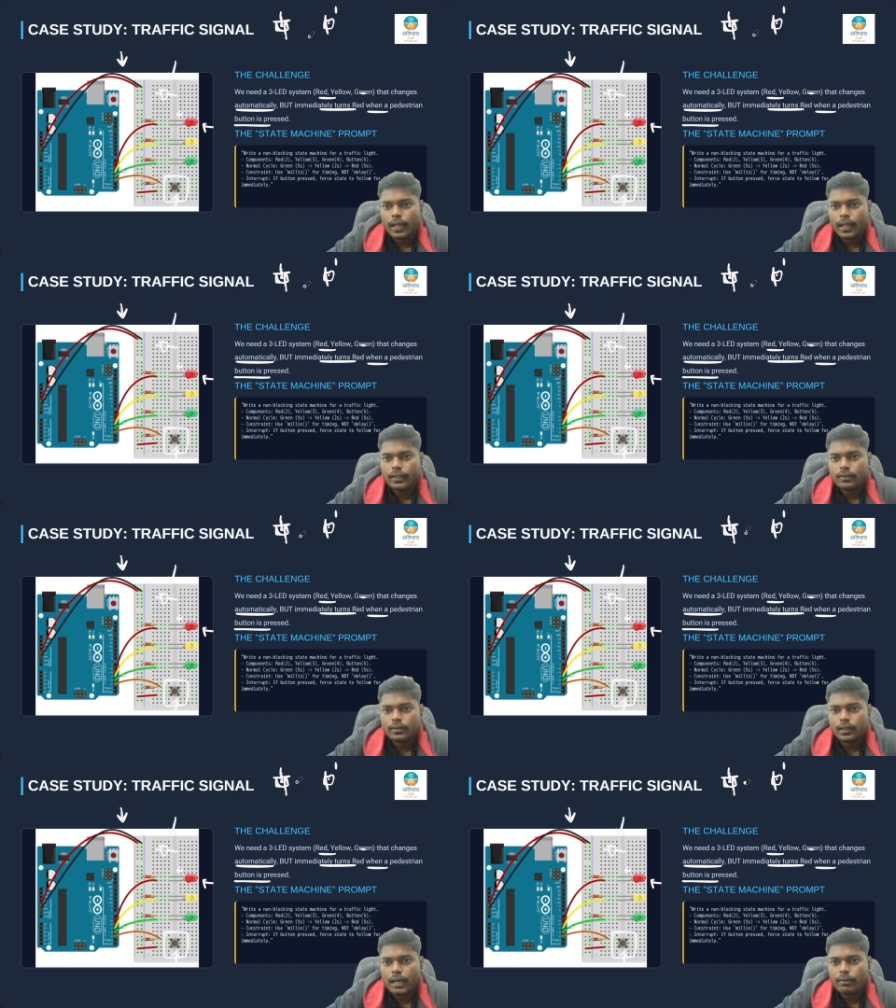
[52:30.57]

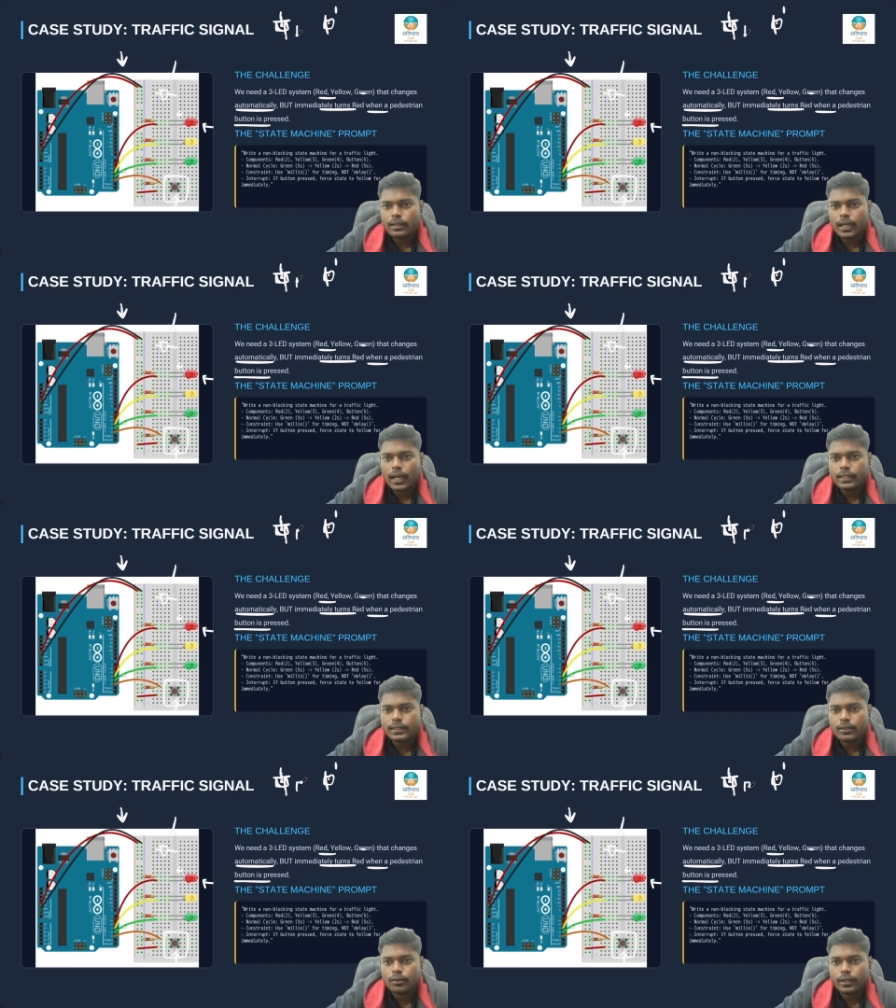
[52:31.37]
and our
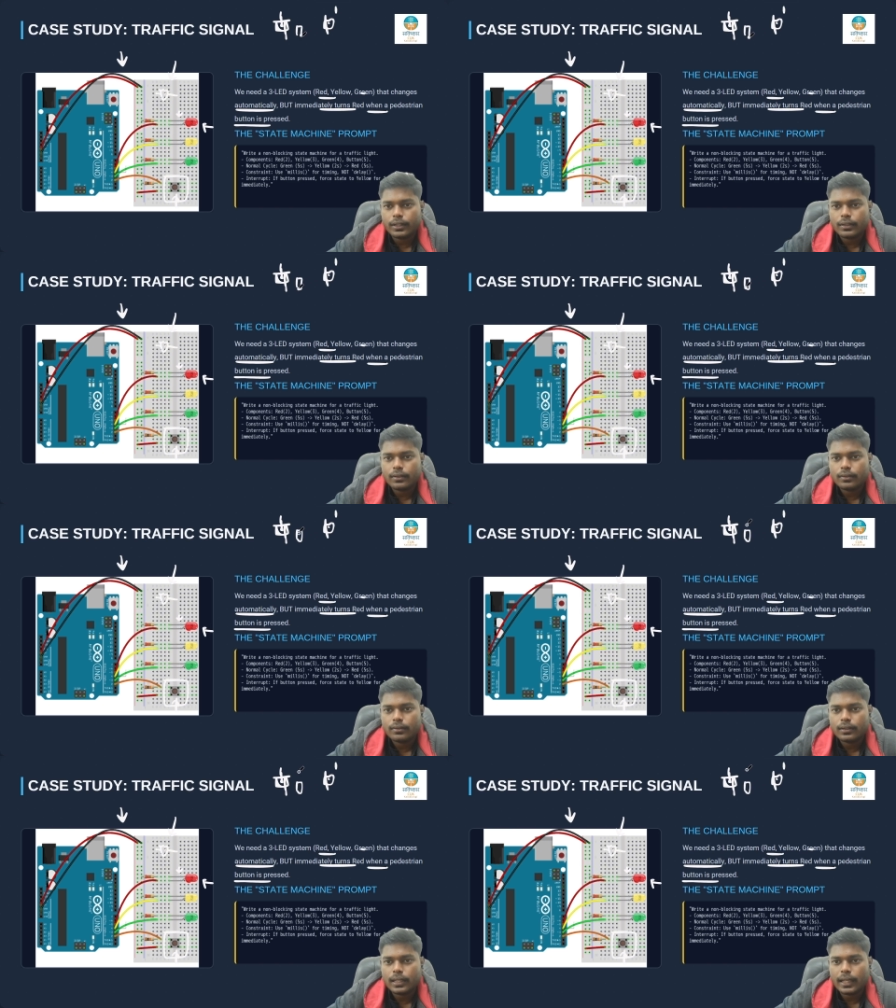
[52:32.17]
cars are going
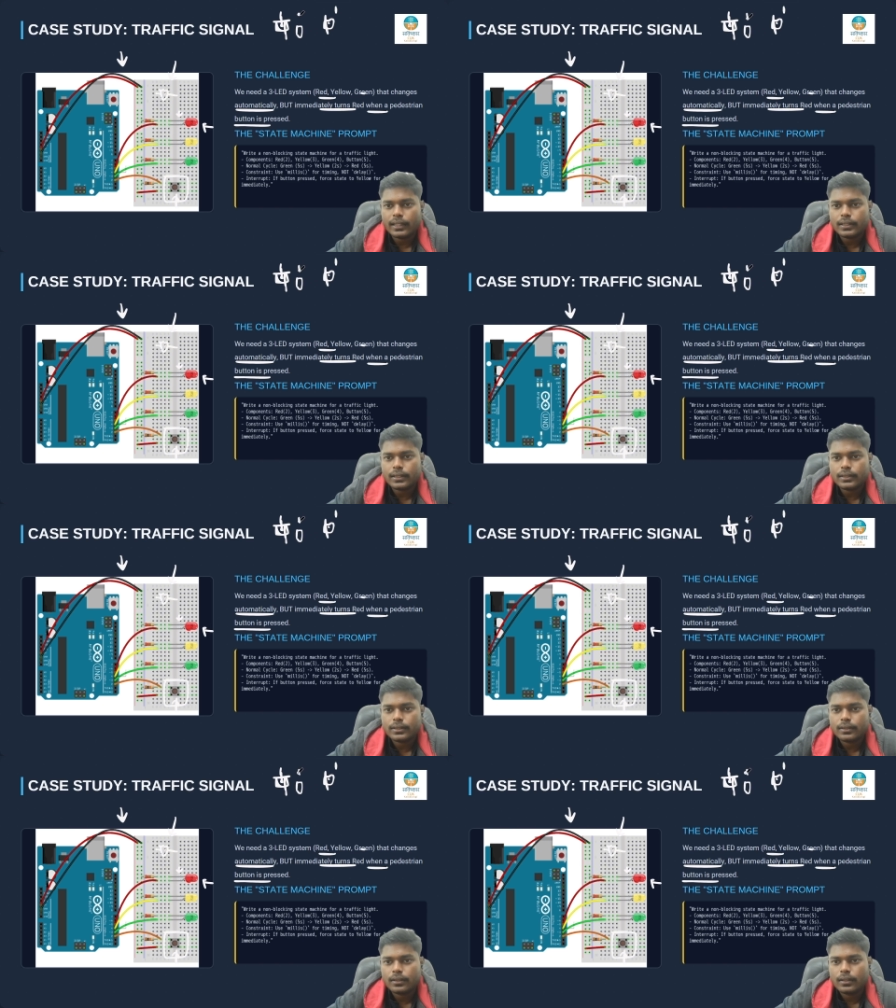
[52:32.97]
like
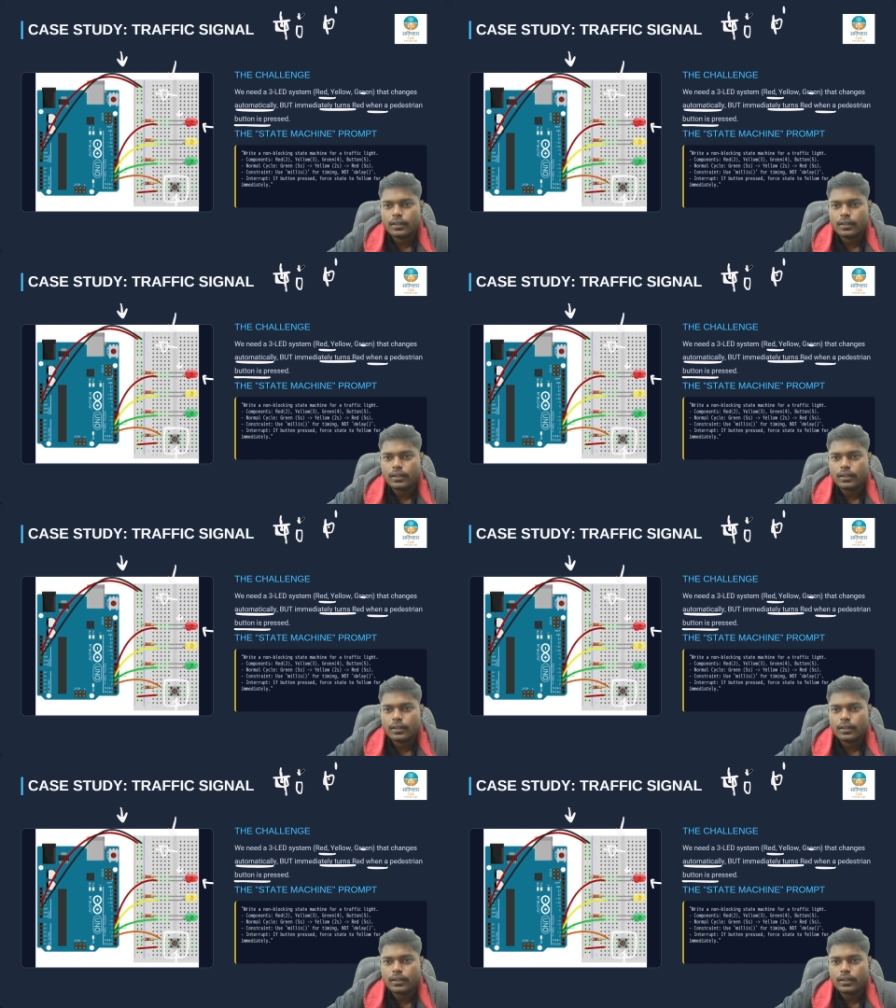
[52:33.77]
this.